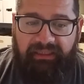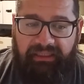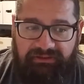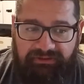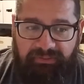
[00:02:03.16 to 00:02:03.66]

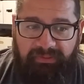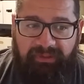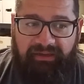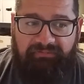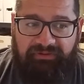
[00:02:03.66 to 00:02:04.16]
and
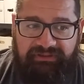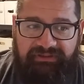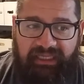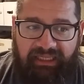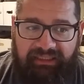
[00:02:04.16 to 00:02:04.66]
Superman versus
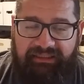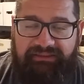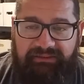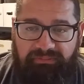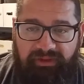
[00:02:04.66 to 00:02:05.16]

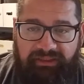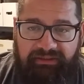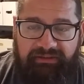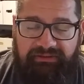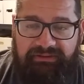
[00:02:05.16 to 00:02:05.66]
Aliens and
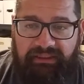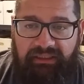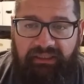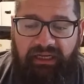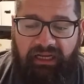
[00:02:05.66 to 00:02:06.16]
Predators.
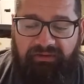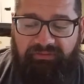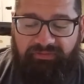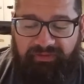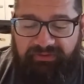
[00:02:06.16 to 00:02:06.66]
It
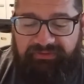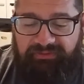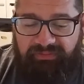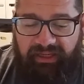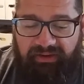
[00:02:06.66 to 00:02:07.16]
revolves
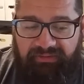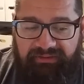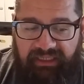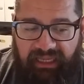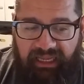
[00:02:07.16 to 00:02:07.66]

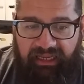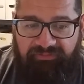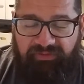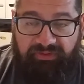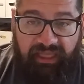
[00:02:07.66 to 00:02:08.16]
around a
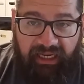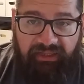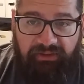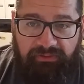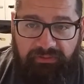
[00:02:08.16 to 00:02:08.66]

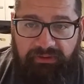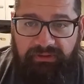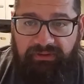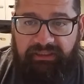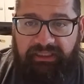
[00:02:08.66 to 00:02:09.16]
volcano
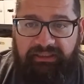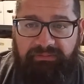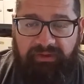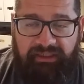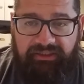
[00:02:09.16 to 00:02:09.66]
that the
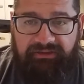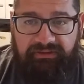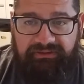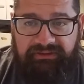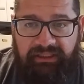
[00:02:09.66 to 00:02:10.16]

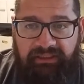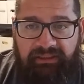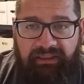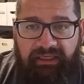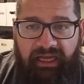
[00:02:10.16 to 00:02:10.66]
Predators
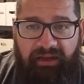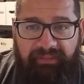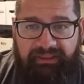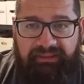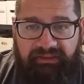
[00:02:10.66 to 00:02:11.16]
have
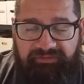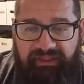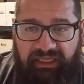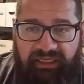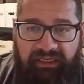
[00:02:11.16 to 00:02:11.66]
been
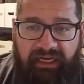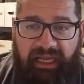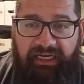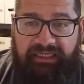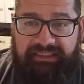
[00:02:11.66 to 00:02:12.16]
living in
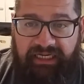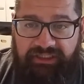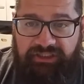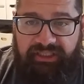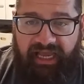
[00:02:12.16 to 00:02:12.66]
and
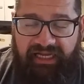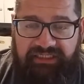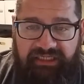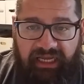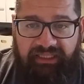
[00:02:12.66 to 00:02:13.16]
intentionally
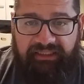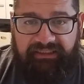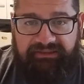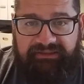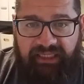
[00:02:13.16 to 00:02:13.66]
hatching
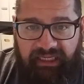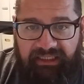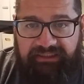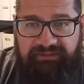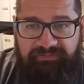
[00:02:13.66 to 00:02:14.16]
aliens to
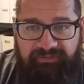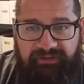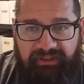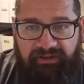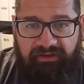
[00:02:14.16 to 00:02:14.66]
hunt for
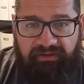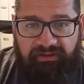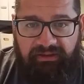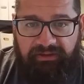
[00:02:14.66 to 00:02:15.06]
their,